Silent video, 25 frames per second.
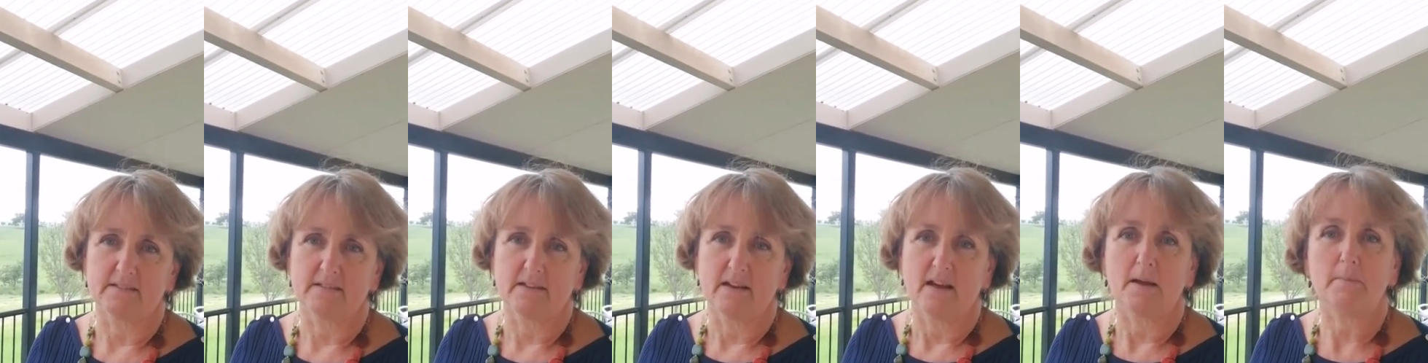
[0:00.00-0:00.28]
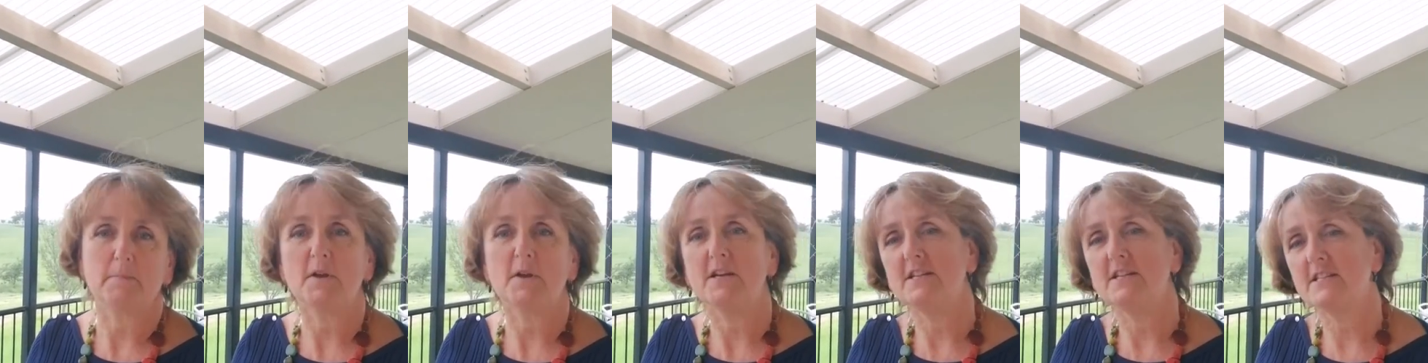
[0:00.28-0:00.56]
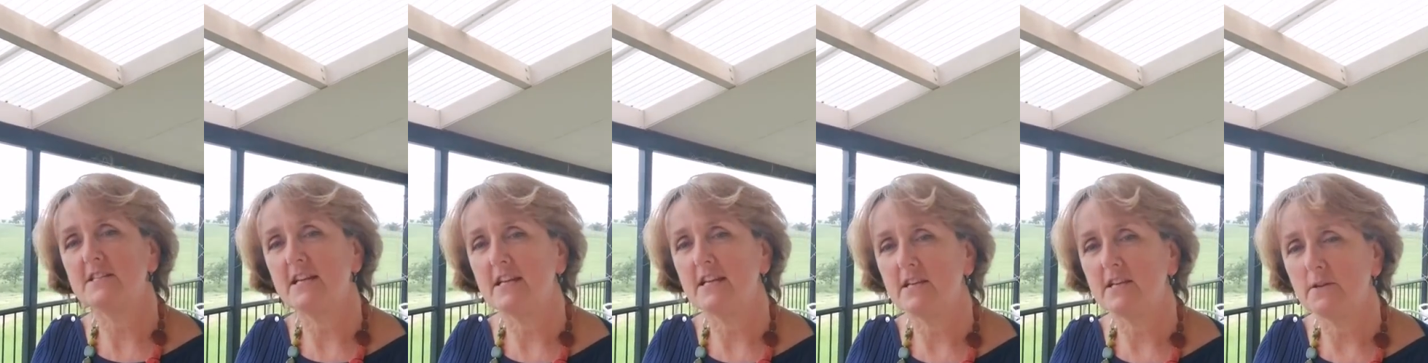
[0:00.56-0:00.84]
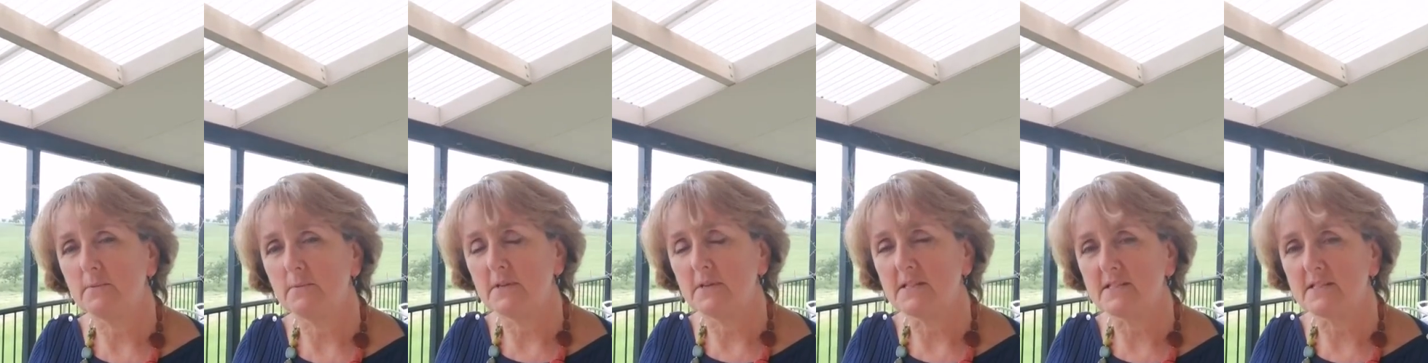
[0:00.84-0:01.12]
I'm going to take
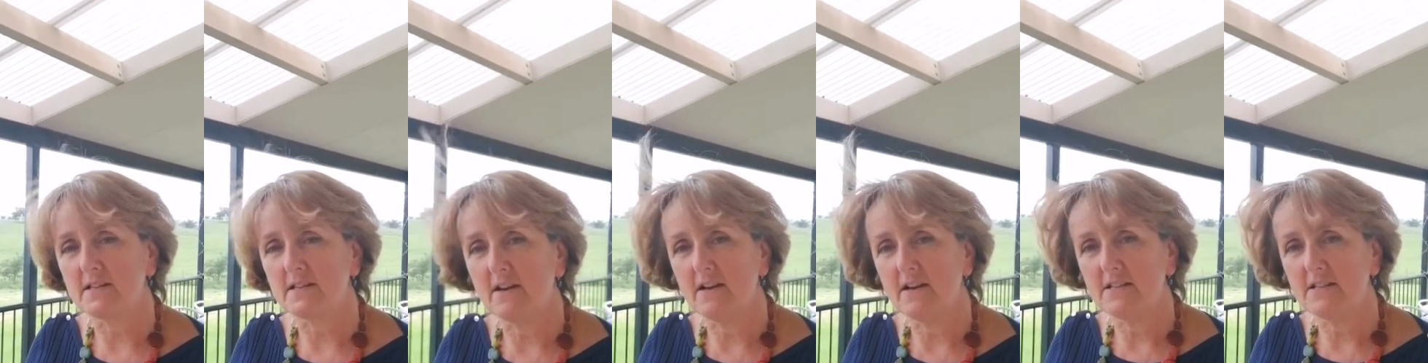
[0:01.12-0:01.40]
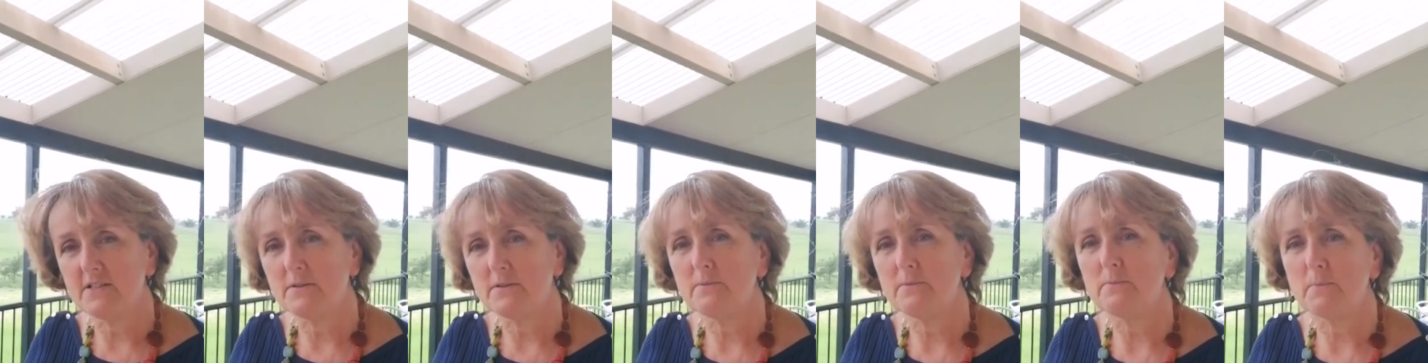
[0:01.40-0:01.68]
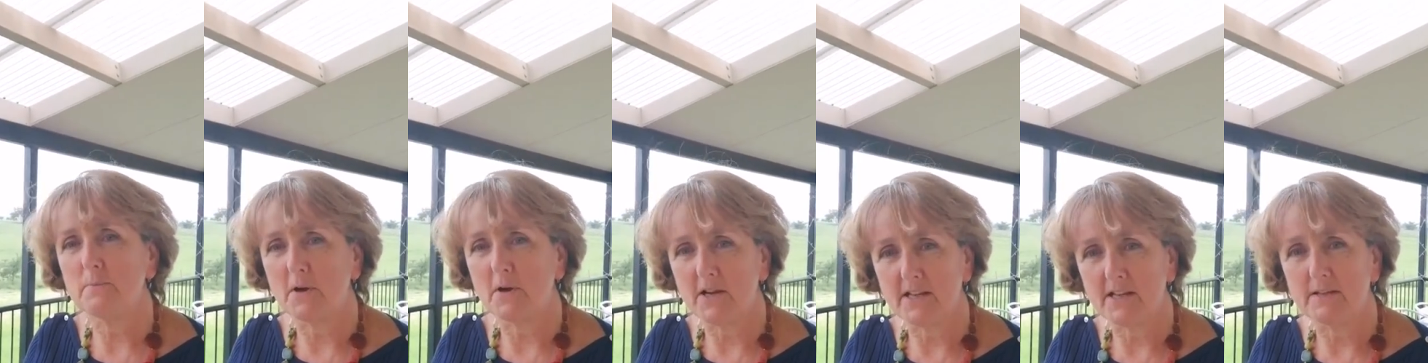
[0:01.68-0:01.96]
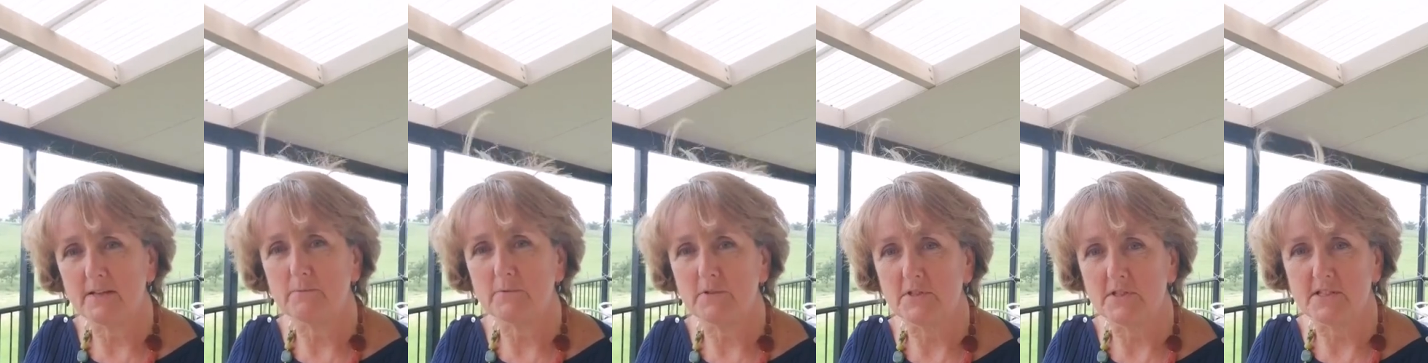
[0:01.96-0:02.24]
you inside to my
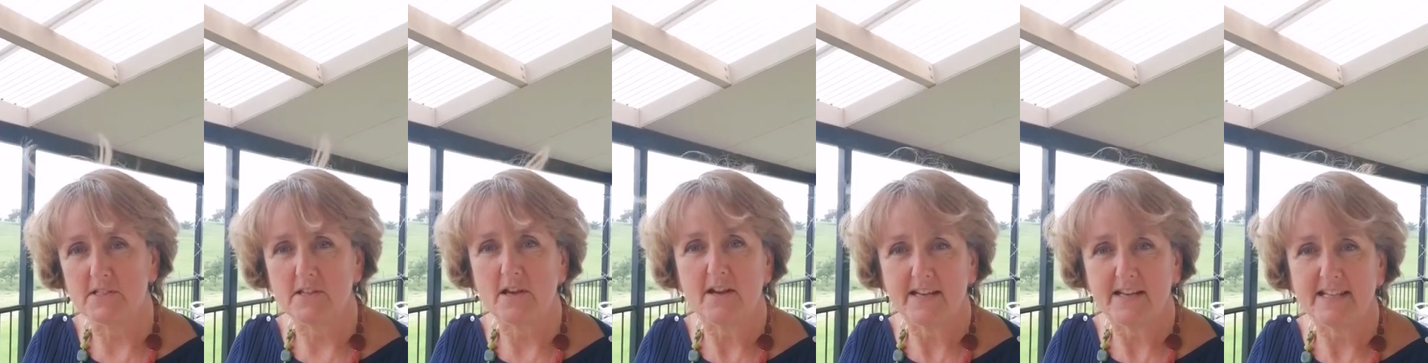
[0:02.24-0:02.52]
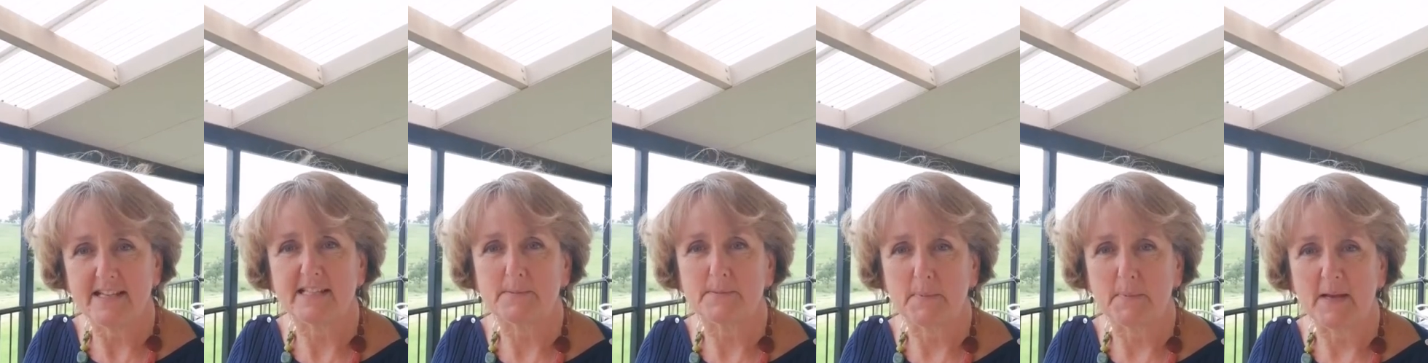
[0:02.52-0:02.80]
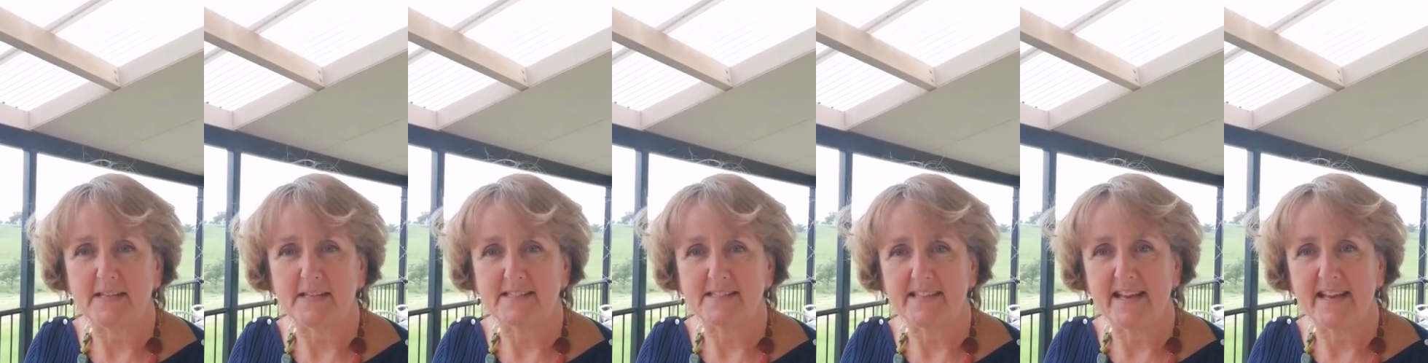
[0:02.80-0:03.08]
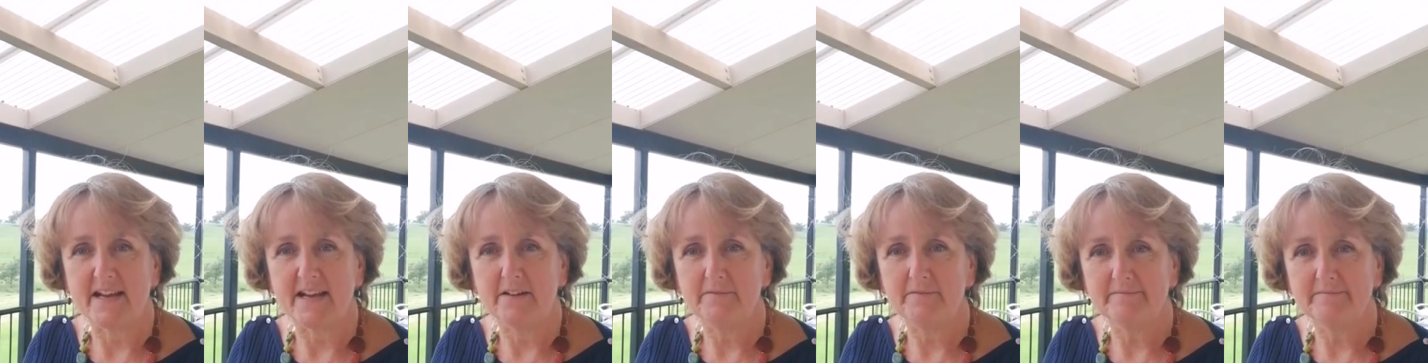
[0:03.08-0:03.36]
designing space
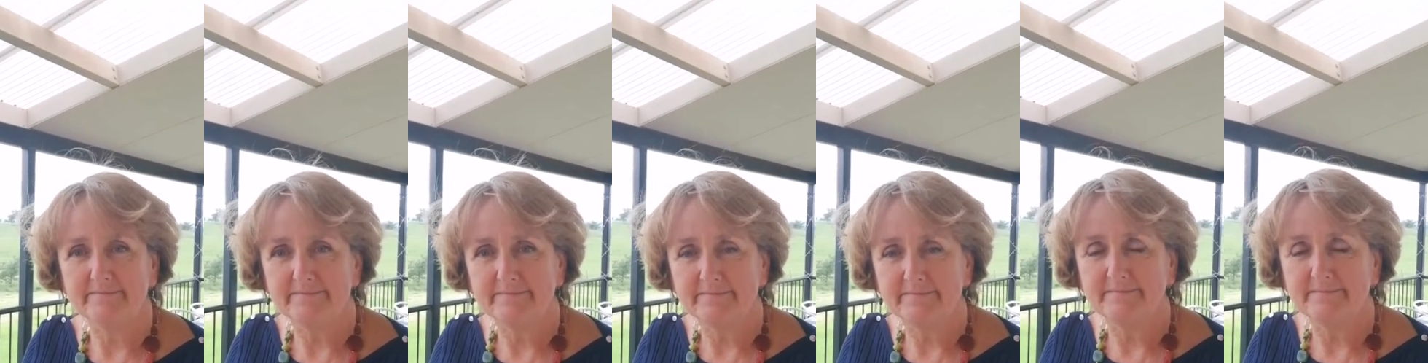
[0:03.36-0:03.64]
now.